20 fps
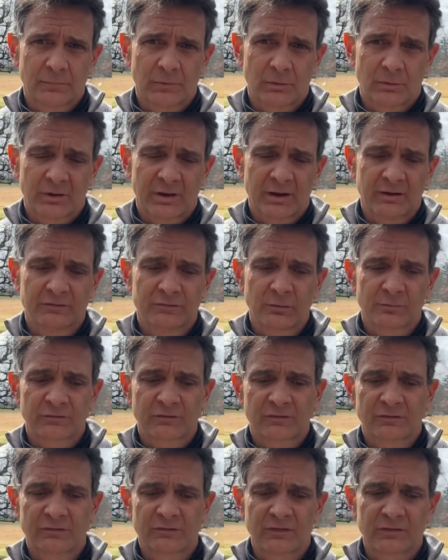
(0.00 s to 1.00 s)
Okay, so
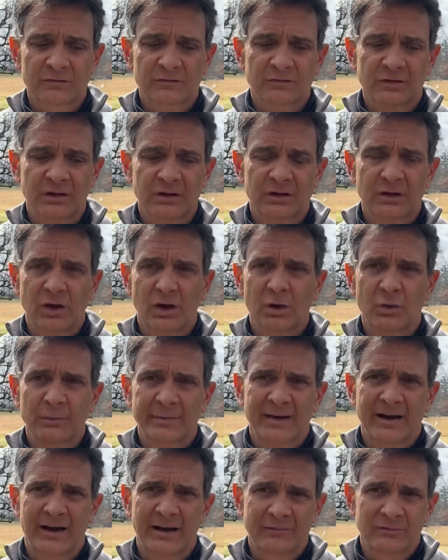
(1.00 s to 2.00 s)
it's a
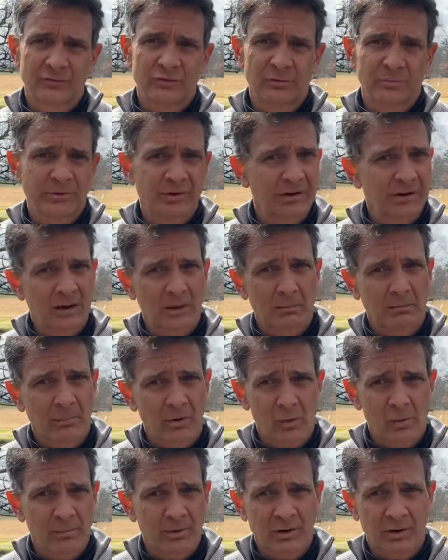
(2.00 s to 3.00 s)
1609. So you're putting out a
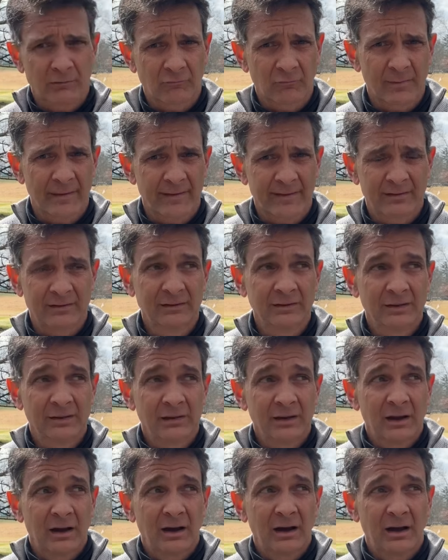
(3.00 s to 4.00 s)
ballpark of about a,
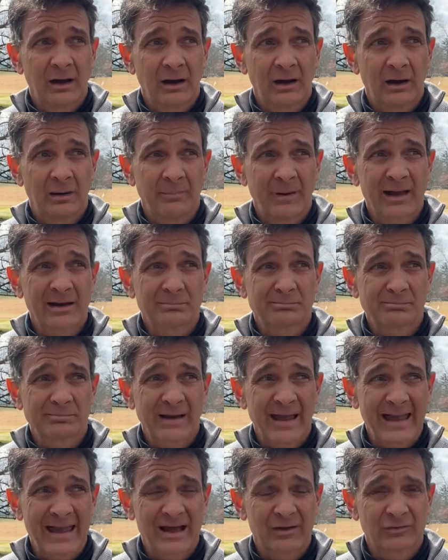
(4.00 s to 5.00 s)
uh, about a
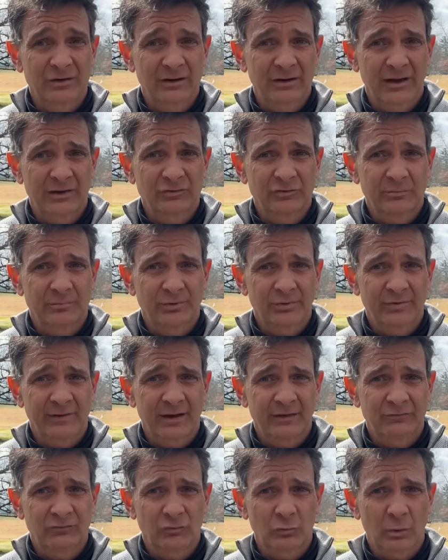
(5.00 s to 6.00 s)
pound of nitrogen per
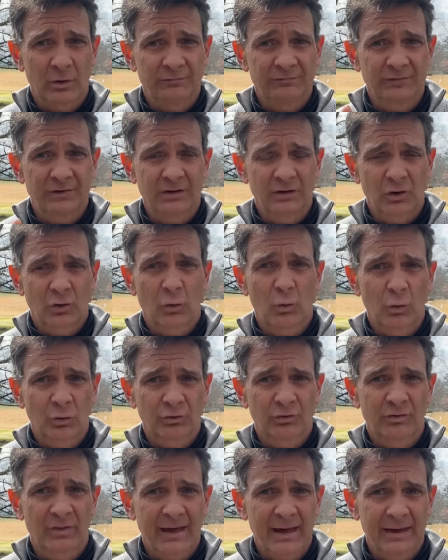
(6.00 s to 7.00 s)
thousand square feet, and a
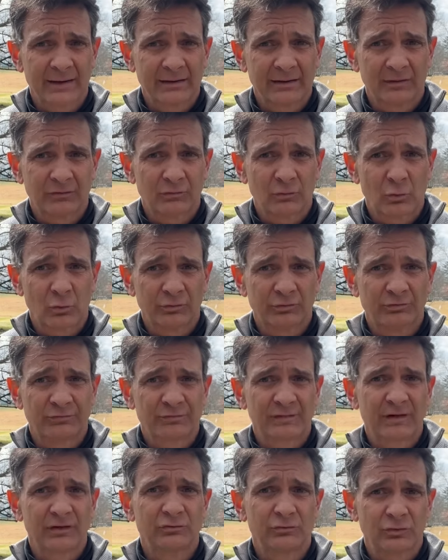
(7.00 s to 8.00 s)
quarter of that is going to
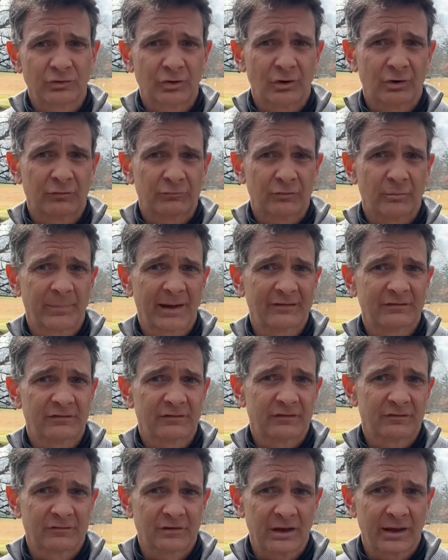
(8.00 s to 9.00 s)
feed your yard for about
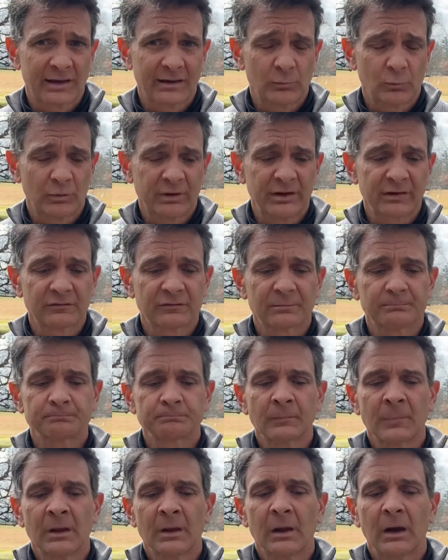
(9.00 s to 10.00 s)
six to eight weeks
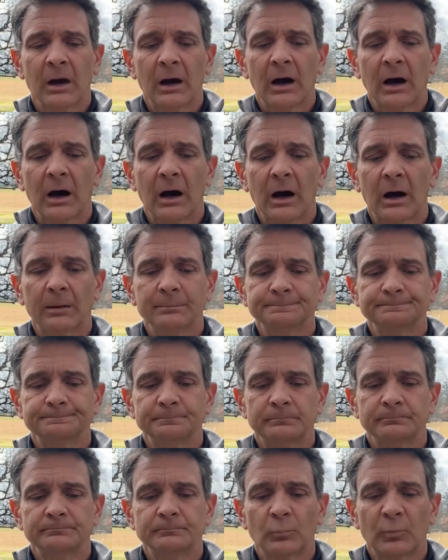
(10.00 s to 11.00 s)
um,
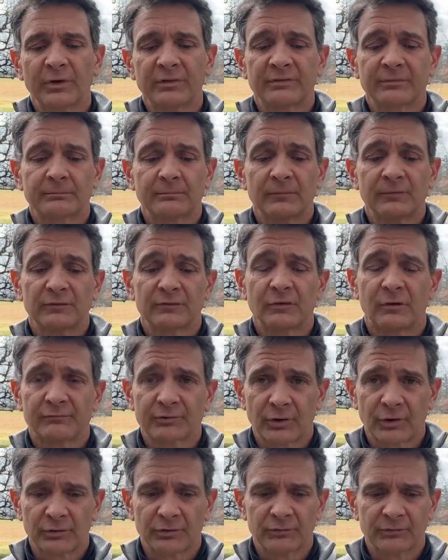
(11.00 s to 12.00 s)
with
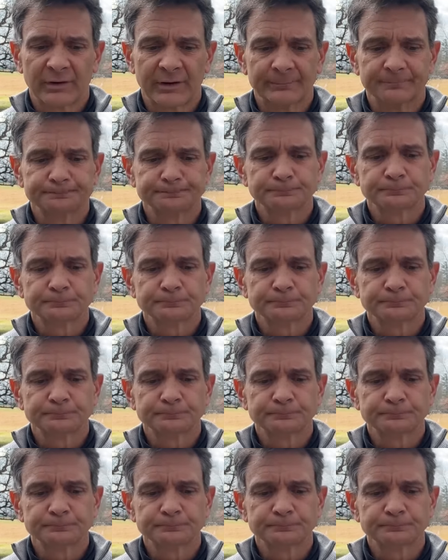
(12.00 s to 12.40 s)
sulfur coated urea.